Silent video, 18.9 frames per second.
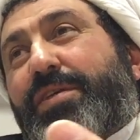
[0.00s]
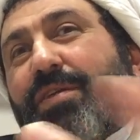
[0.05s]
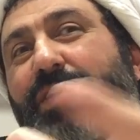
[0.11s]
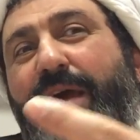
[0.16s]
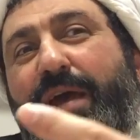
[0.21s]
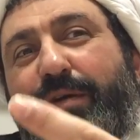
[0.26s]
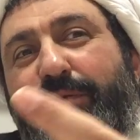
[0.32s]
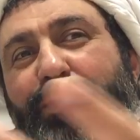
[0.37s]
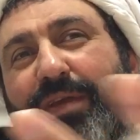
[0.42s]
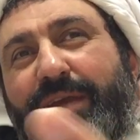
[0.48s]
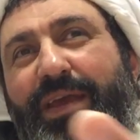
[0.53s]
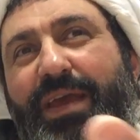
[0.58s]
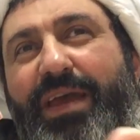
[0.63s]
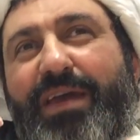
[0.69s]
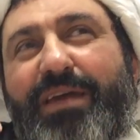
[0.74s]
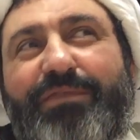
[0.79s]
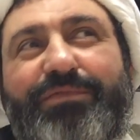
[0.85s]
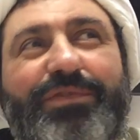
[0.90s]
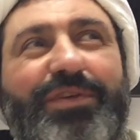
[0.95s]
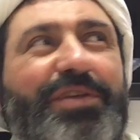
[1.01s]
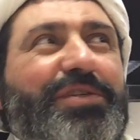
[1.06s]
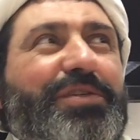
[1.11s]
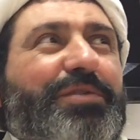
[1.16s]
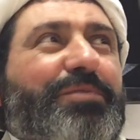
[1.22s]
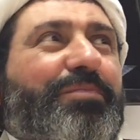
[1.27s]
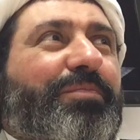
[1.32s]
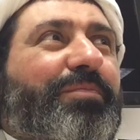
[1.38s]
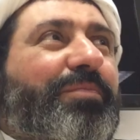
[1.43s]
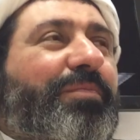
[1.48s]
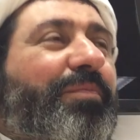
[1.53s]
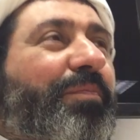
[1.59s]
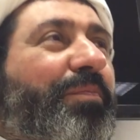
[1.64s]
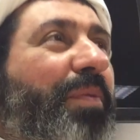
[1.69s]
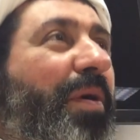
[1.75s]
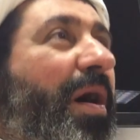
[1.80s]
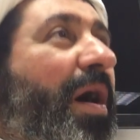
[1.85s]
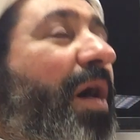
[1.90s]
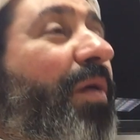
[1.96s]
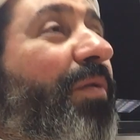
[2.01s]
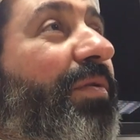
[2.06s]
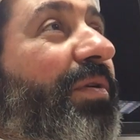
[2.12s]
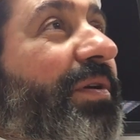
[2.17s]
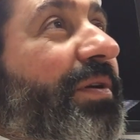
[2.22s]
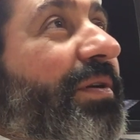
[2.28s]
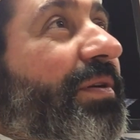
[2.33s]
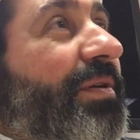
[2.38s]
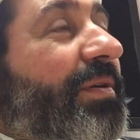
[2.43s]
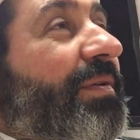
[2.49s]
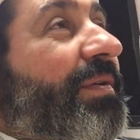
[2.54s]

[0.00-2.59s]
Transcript: Now they have this power.